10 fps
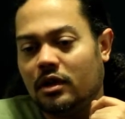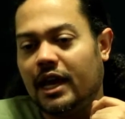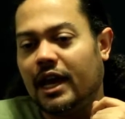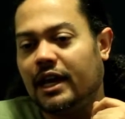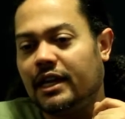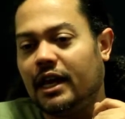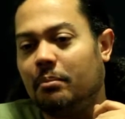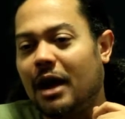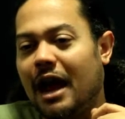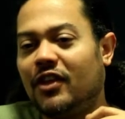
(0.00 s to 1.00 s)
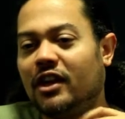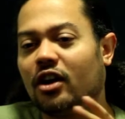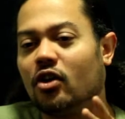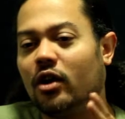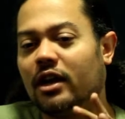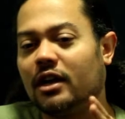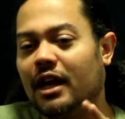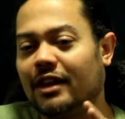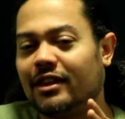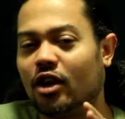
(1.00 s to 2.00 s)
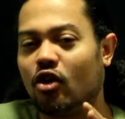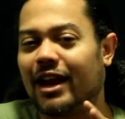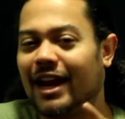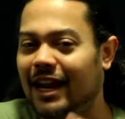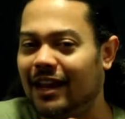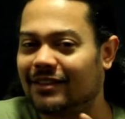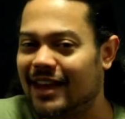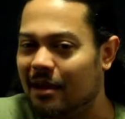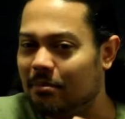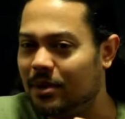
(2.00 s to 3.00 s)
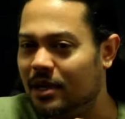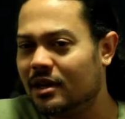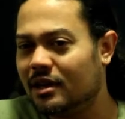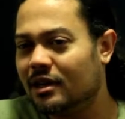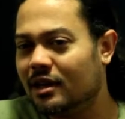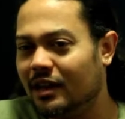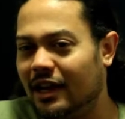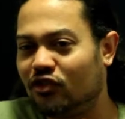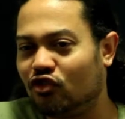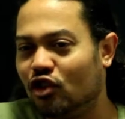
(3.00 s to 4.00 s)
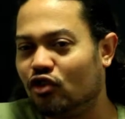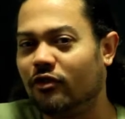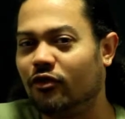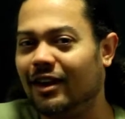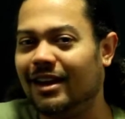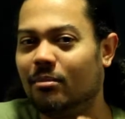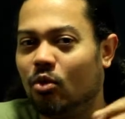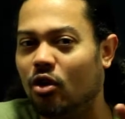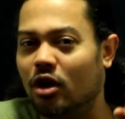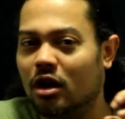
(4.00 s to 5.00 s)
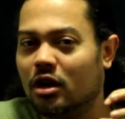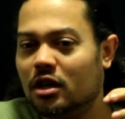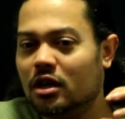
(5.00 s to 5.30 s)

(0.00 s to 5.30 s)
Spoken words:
Yeah, but I think they're going kind of less campy, less children friendly, more